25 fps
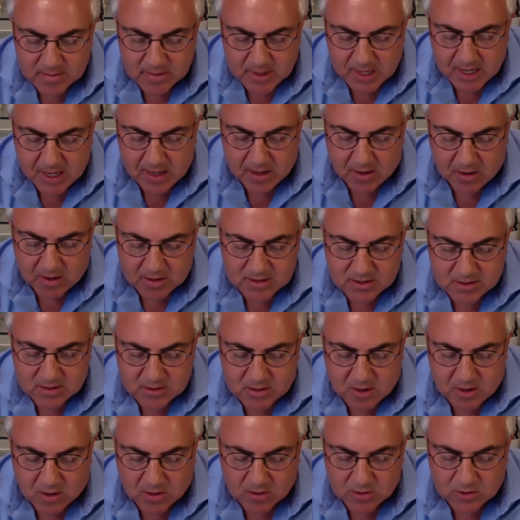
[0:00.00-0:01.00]
He lost
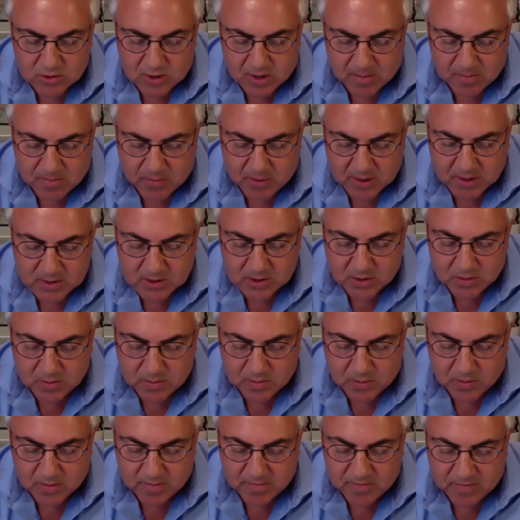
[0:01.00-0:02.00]
Donald Trump by
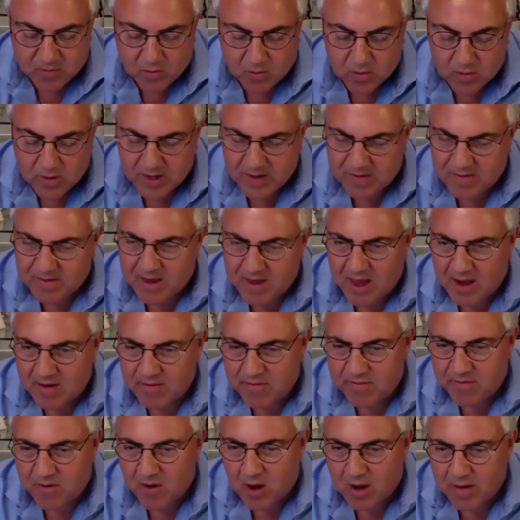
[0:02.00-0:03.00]
2.4. He's down
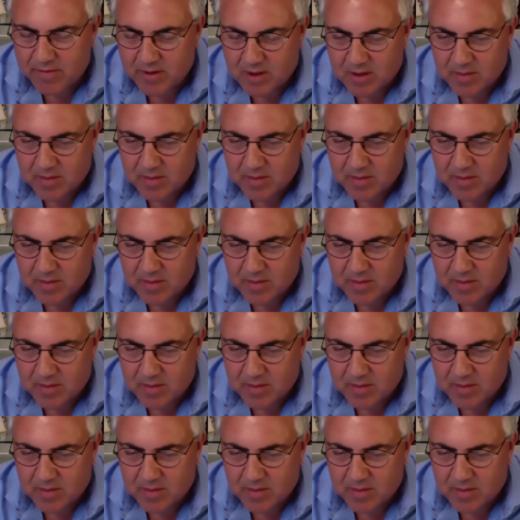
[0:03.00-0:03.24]
five at